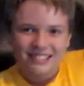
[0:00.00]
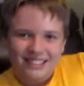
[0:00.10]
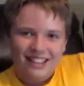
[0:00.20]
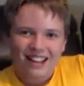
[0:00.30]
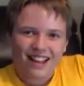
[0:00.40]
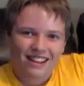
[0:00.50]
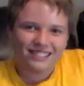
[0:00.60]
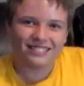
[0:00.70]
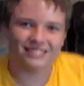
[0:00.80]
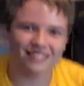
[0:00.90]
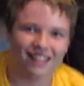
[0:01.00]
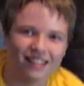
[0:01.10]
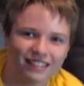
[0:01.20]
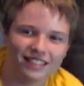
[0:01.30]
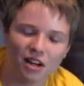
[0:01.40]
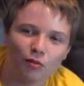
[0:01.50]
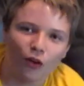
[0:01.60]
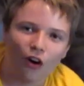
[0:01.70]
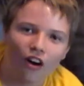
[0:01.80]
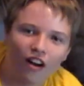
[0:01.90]
no, it wasn't embarrassing. Did he
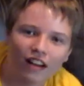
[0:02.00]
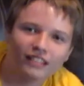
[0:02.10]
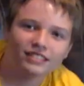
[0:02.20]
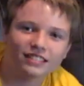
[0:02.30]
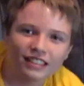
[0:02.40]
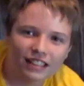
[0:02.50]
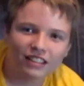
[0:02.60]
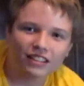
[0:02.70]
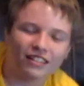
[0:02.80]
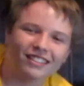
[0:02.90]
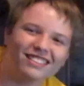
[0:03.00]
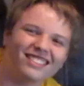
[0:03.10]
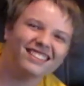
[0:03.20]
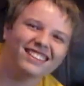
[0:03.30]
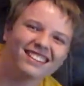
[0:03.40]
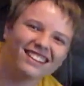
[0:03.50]
fall? No, he did good.